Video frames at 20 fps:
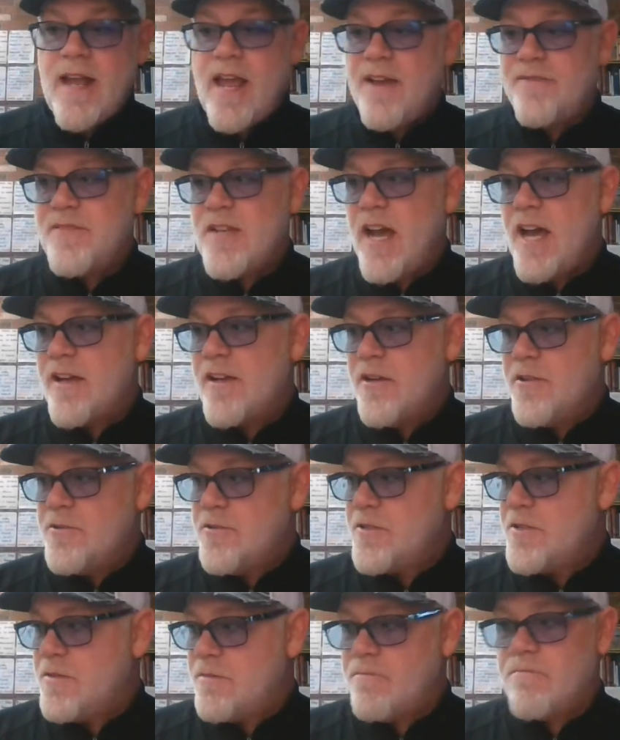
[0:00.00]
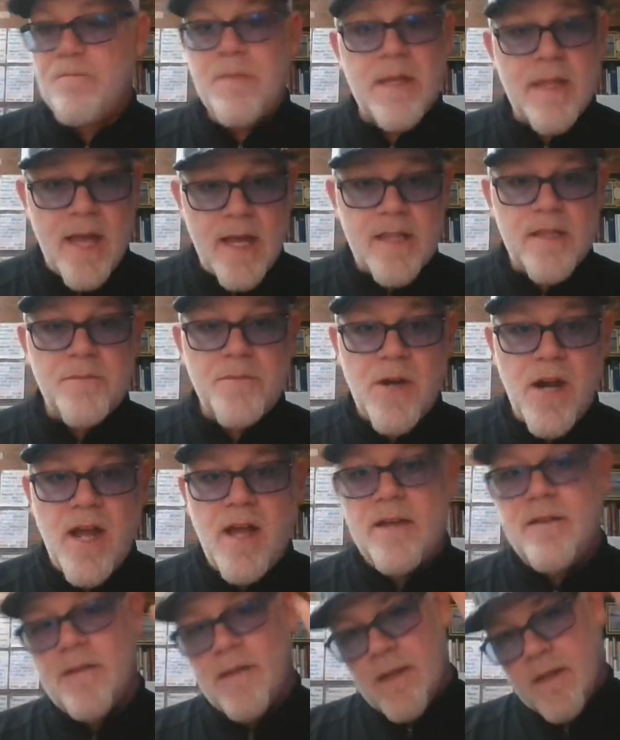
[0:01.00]
have tacos. Be like
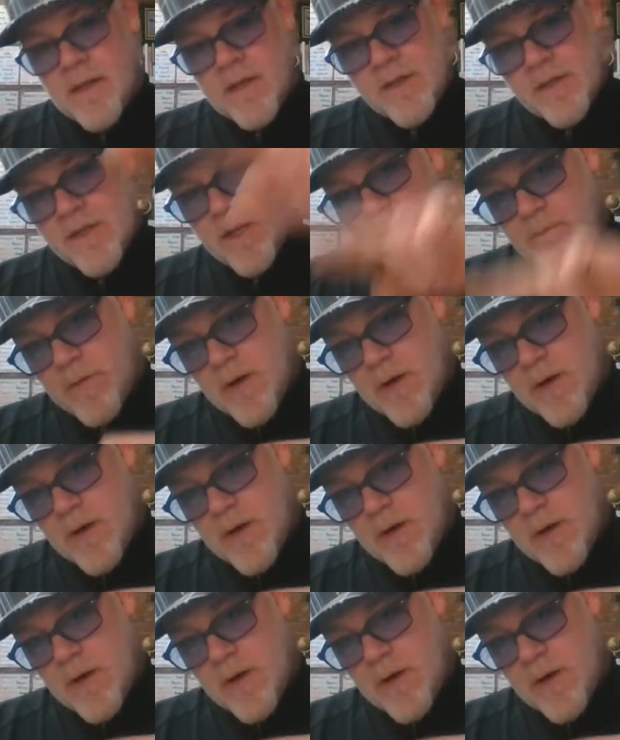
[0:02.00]
LeBron. Sup,